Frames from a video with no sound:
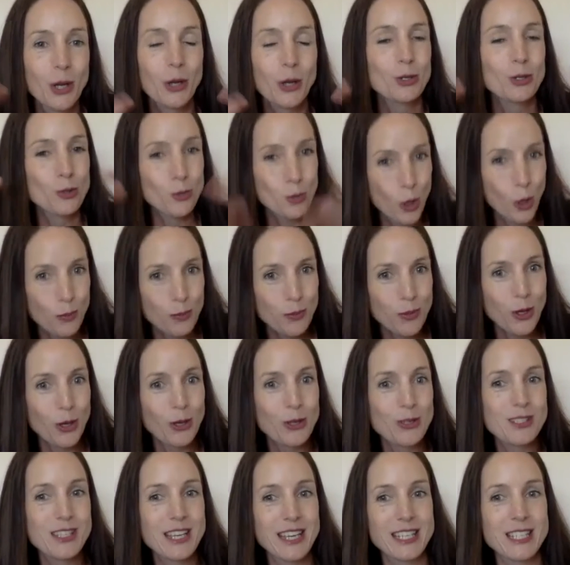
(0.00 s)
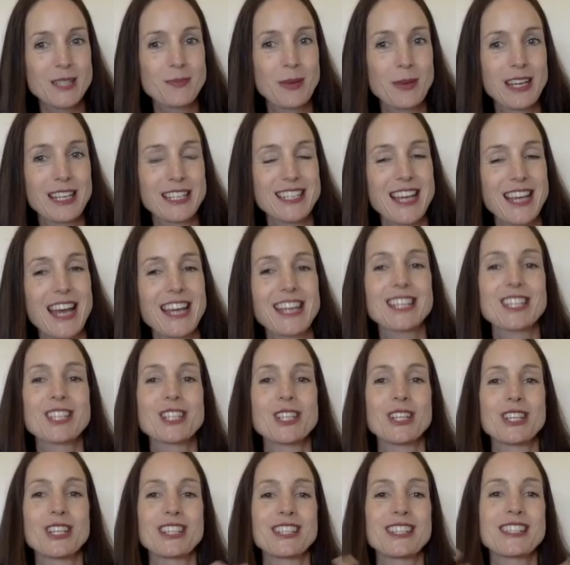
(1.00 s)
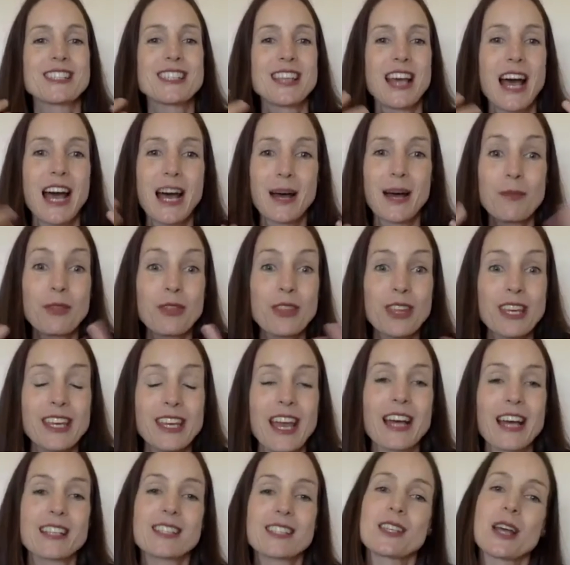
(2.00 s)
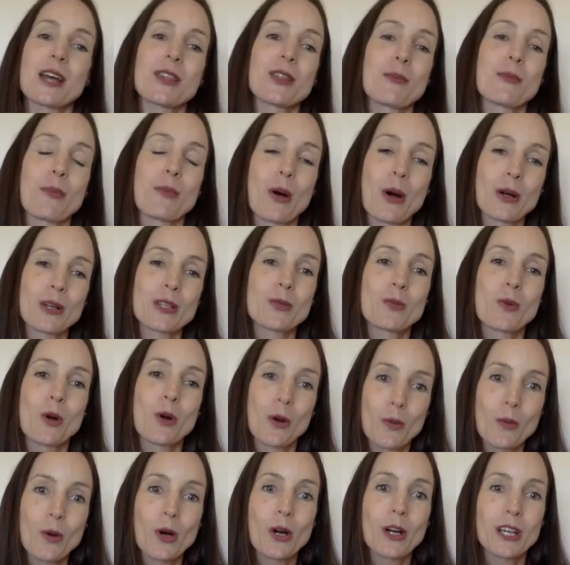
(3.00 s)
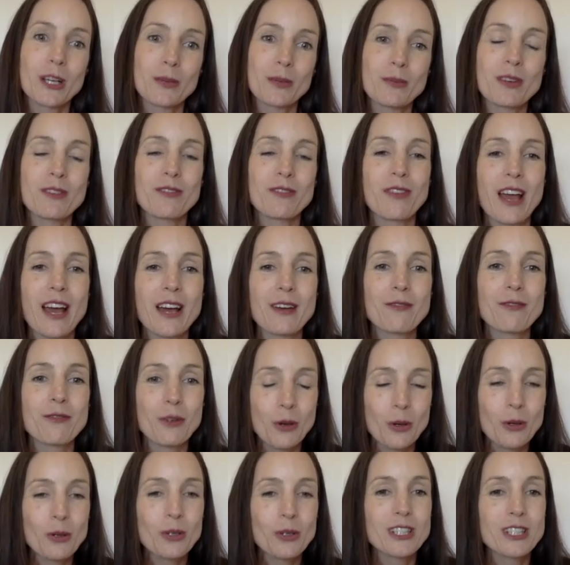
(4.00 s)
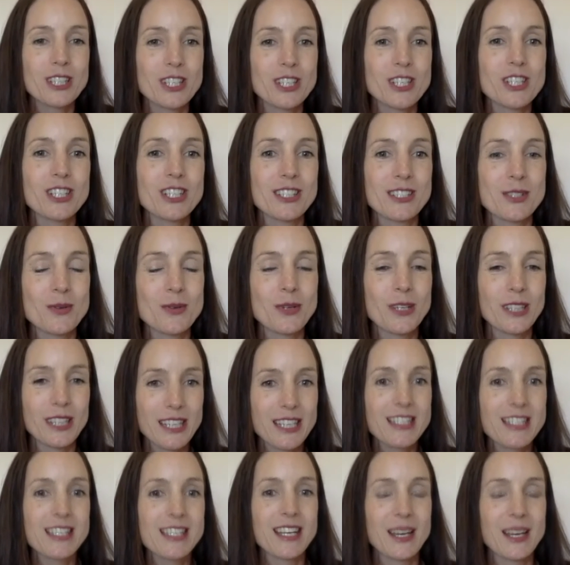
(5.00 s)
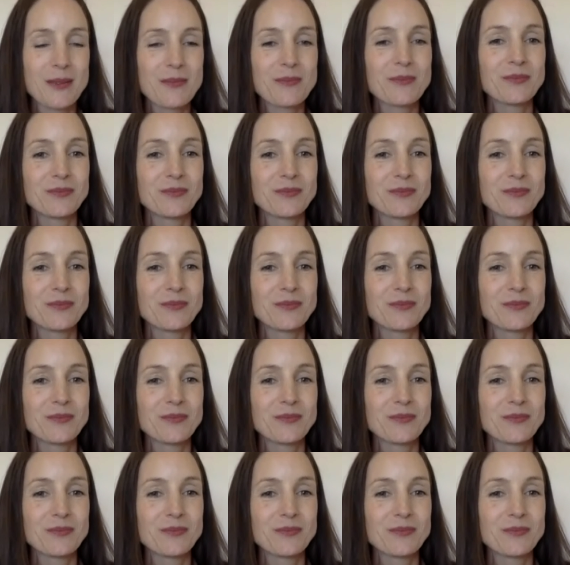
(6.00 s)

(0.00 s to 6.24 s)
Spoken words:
drop those expectations, think outside the box, what can be found for all conditions, really, isn't it?